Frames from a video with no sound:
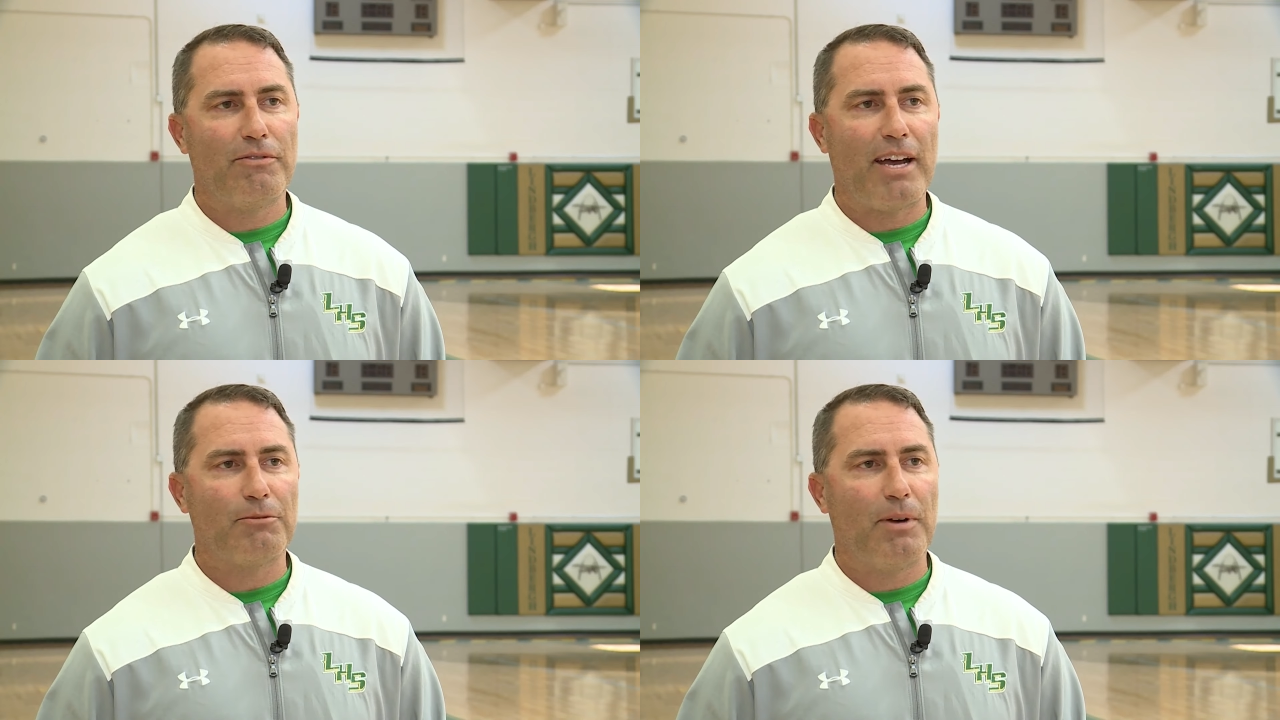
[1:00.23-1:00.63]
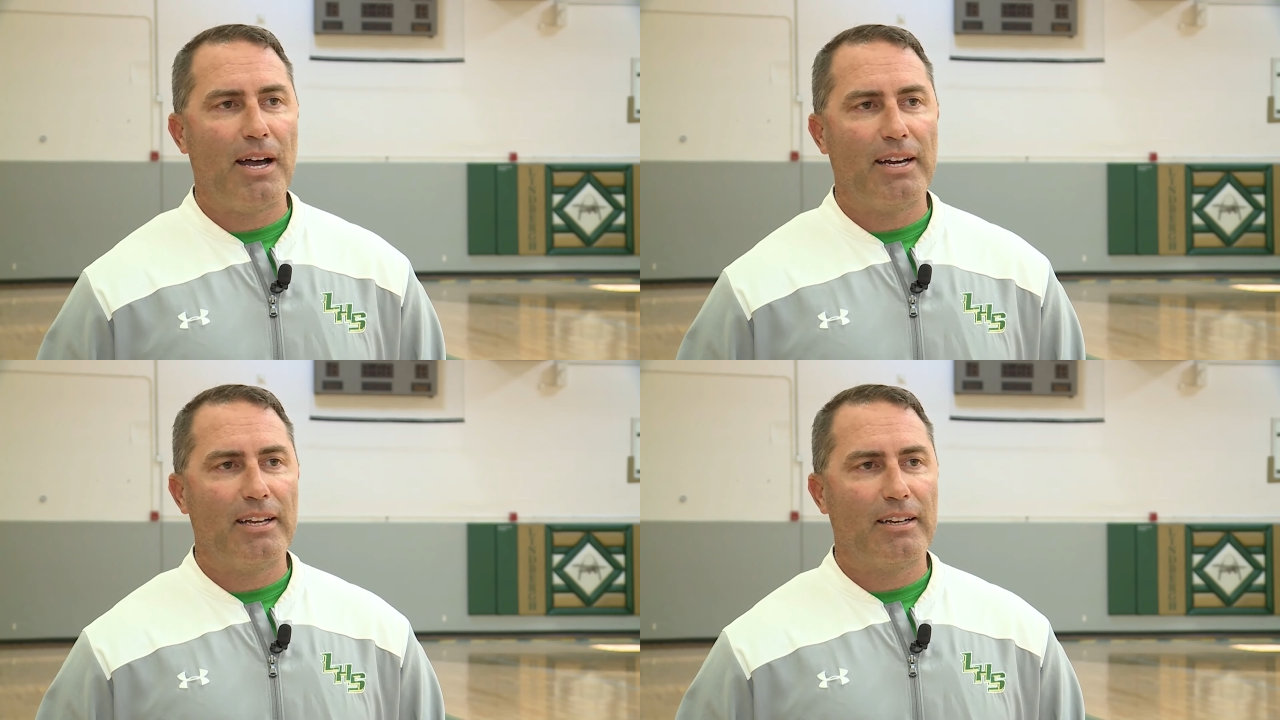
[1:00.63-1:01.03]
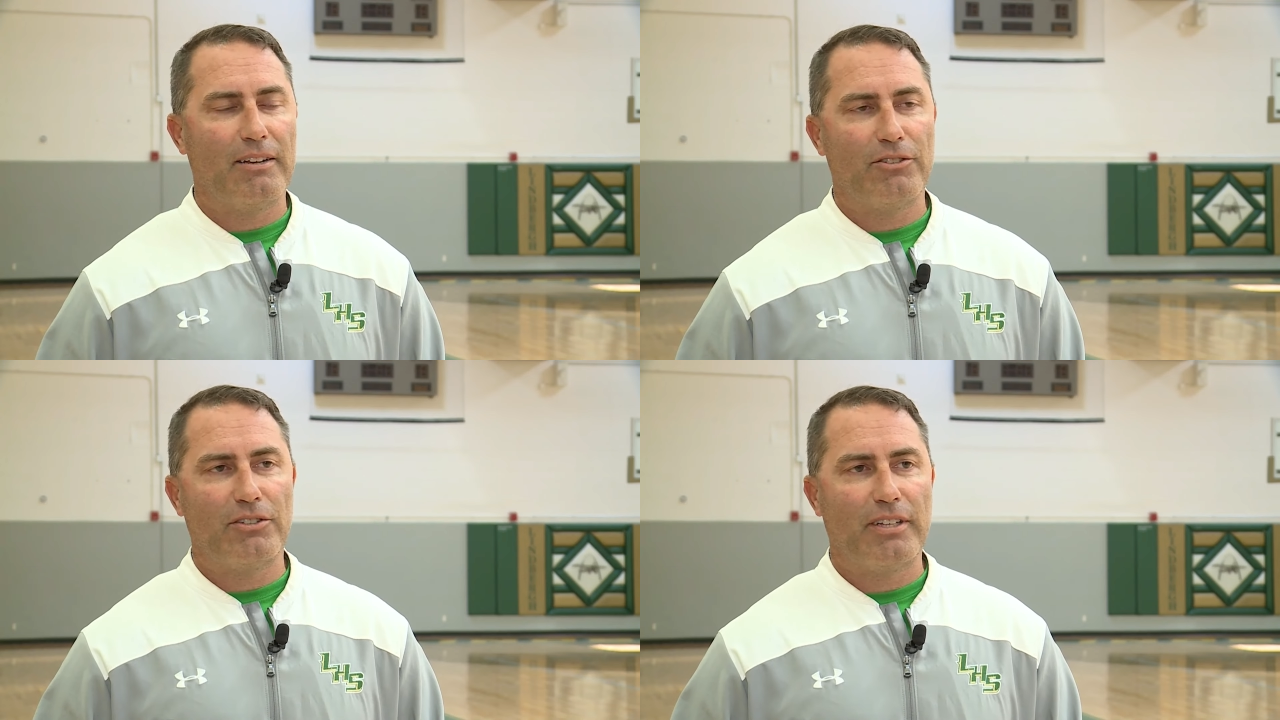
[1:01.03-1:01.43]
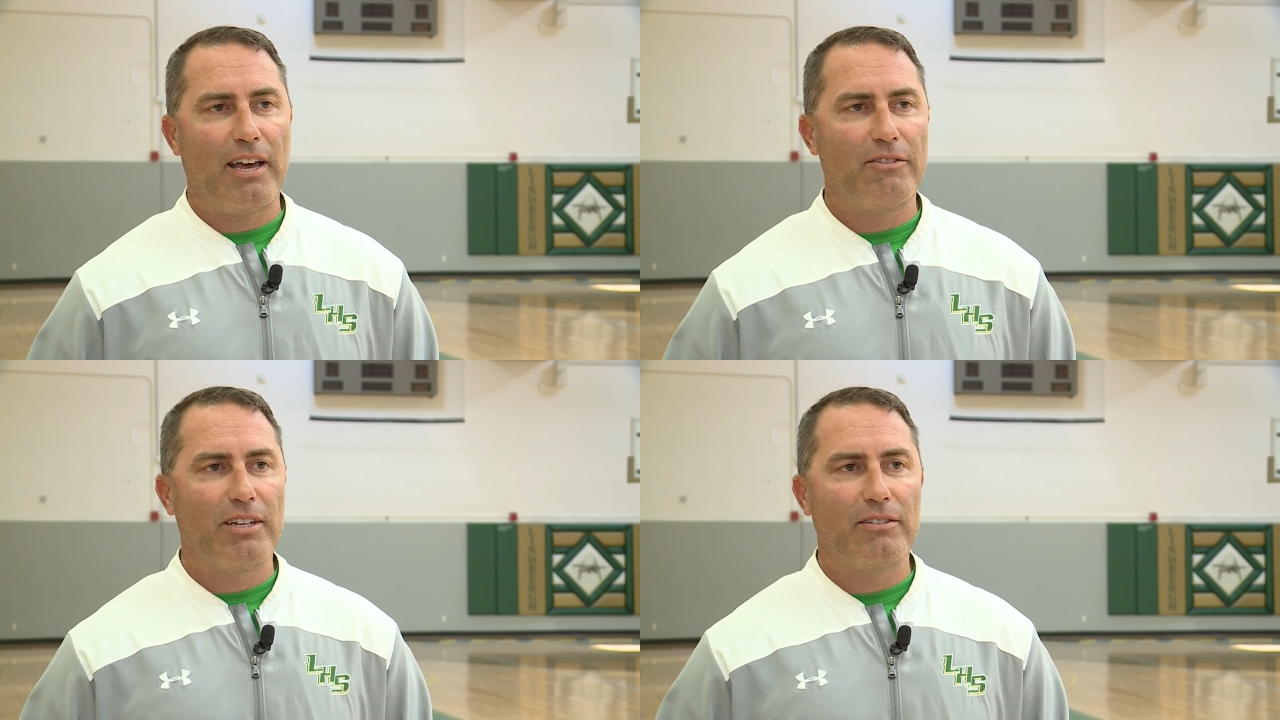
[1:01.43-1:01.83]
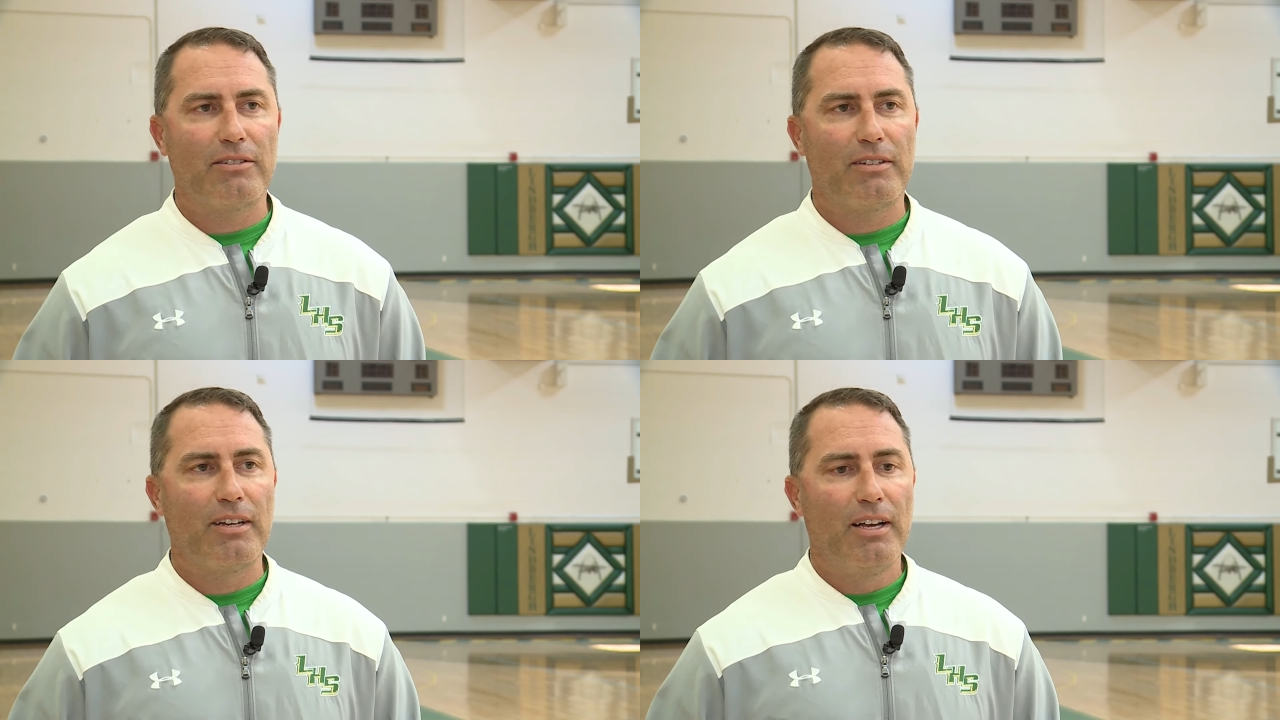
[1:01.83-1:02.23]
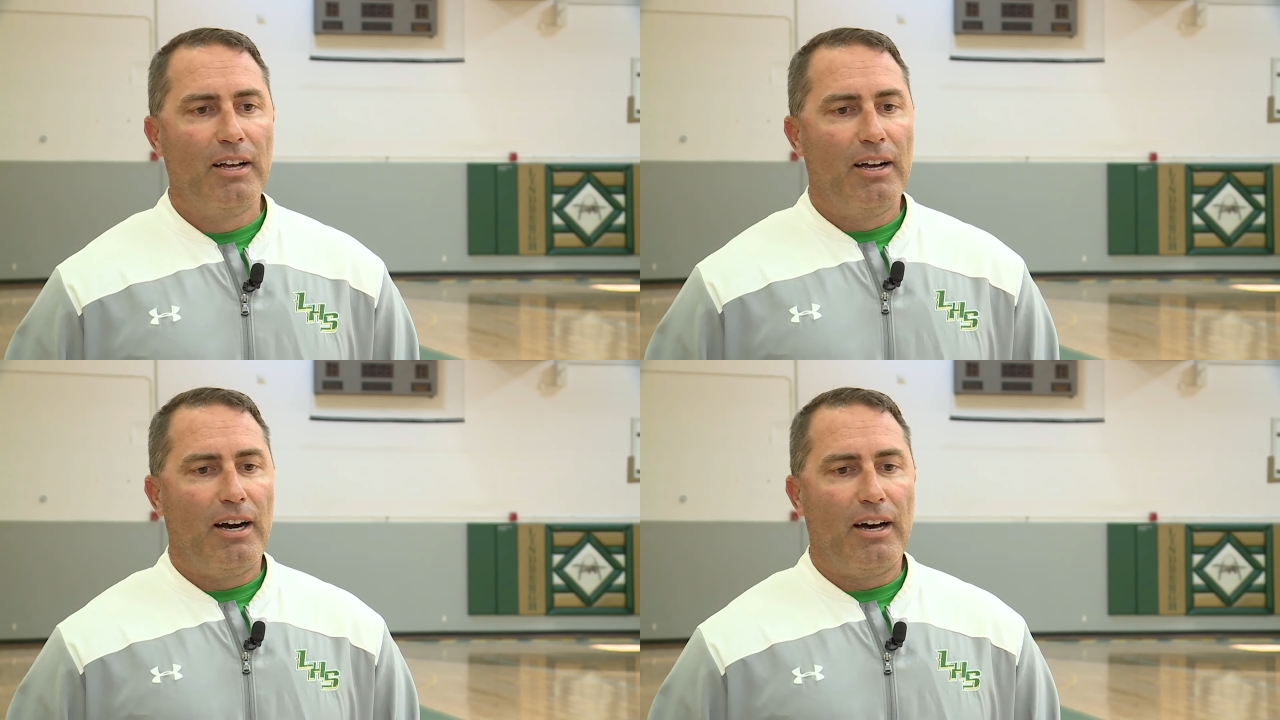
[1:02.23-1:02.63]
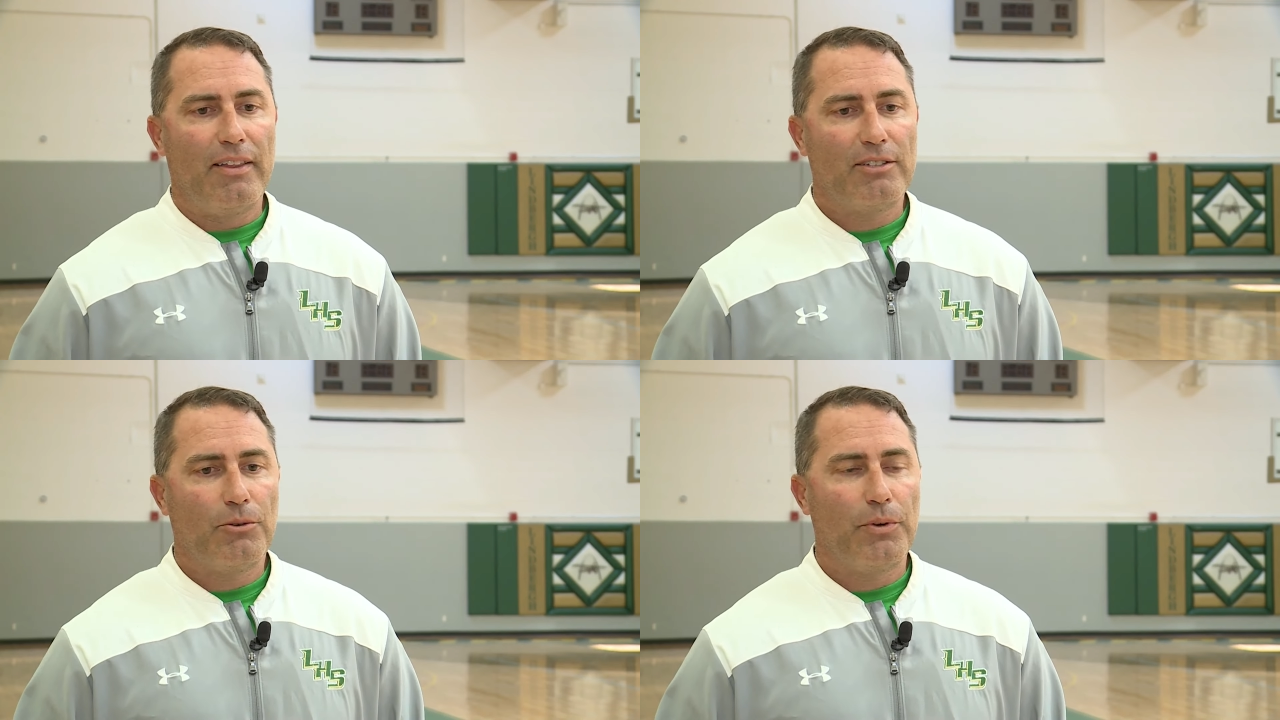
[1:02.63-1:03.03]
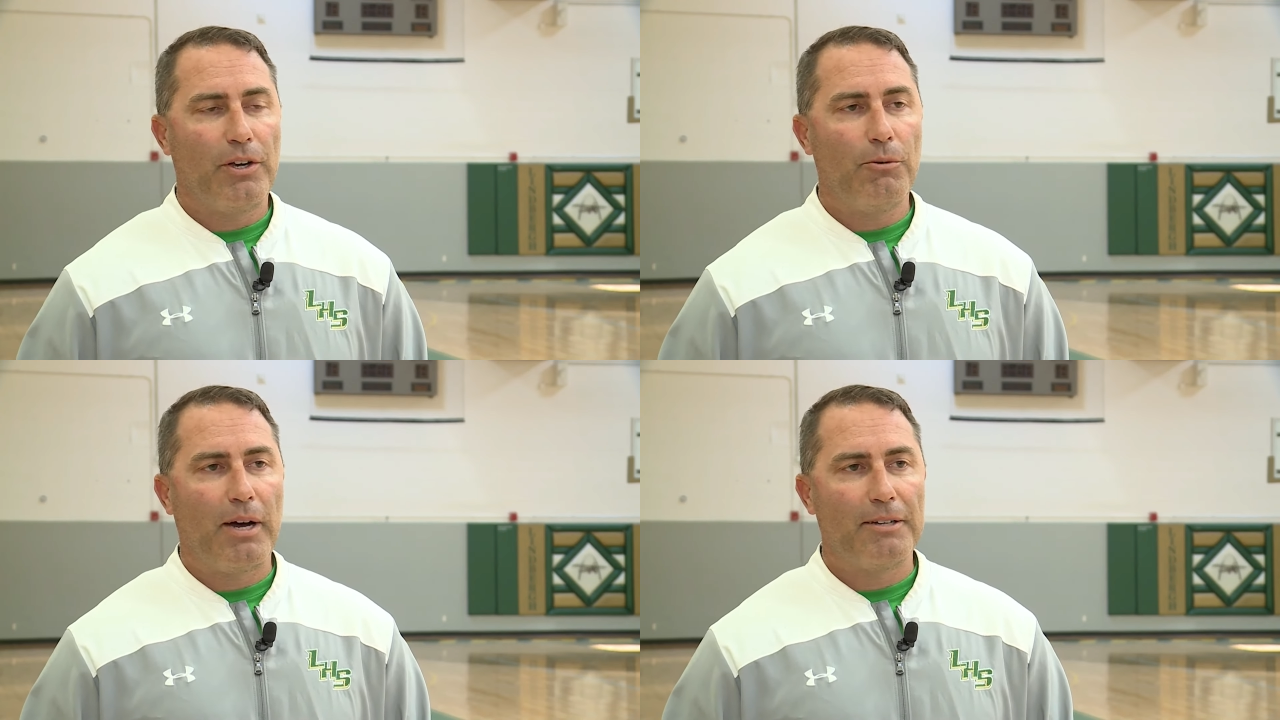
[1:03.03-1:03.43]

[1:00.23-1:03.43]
the facts behind it. It gives us the evidence and uh, that's what we go